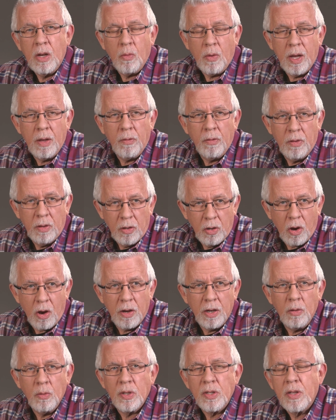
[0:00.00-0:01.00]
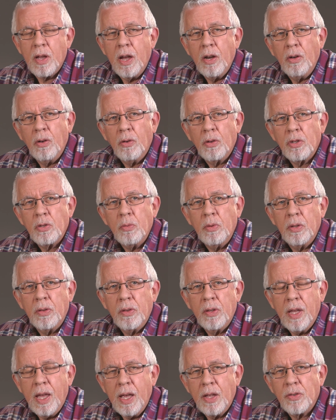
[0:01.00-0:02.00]
my wife, Connie, was diagnosed
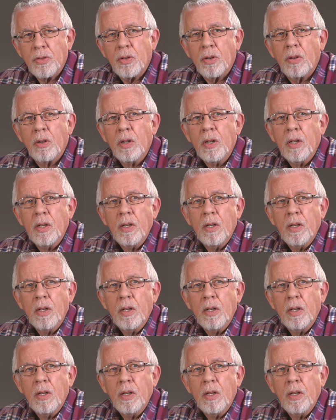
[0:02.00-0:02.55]
with cancer.